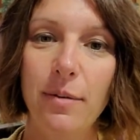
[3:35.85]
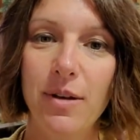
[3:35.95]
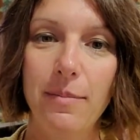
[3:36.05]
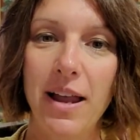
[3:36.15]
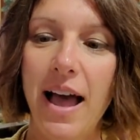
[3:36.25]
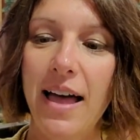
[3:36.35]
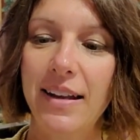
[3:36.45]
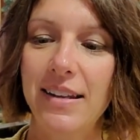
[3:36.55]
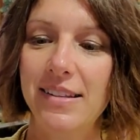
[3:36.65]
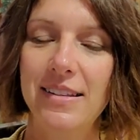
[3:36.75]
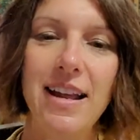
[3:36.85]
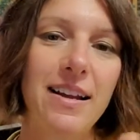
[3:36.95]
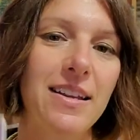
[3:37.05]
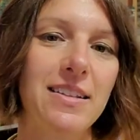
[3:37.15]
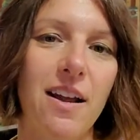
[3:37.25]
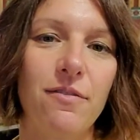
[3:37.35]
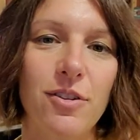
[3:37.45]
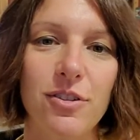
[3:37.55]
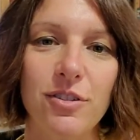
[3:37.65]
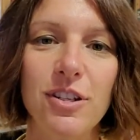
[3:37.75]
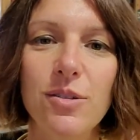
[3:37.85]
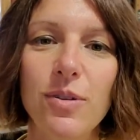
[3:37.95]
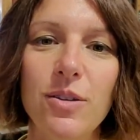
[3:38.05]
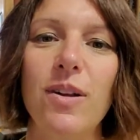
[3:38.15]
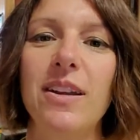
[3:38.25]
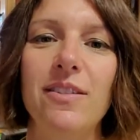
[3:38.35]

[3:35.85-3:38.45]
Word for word: upcoming holidays and stocking stuffers or just when you want